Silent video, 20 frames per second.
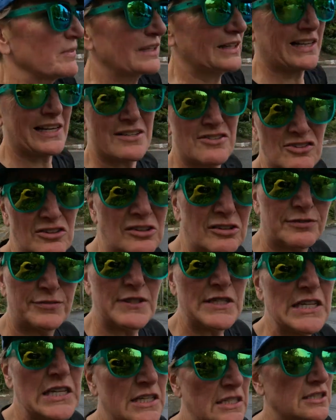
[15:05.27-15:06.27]
Legs are a little
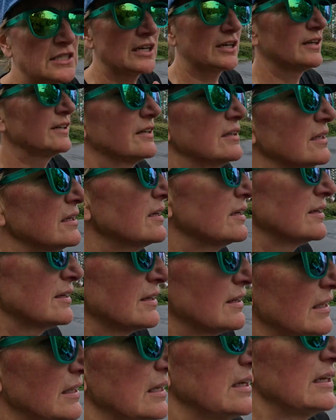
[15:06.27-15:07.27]
fatigued.
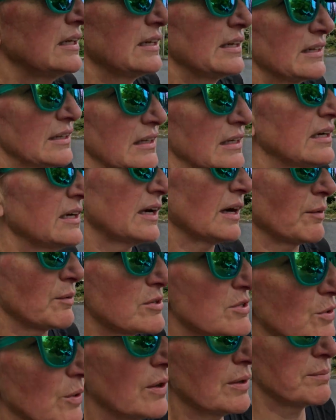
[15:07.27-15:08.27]
I
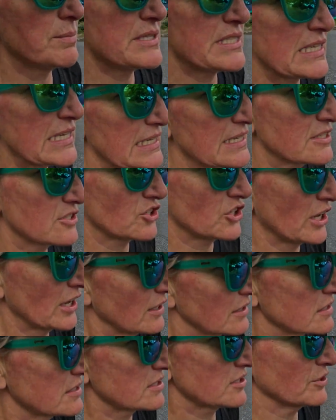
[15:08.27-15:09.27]
was quite busy
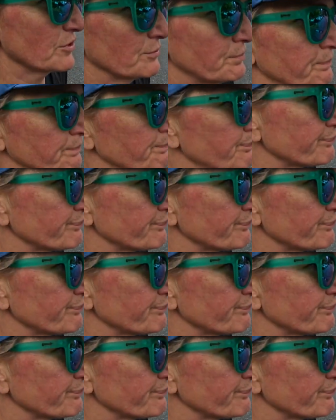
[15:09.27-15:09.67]
yesterday, so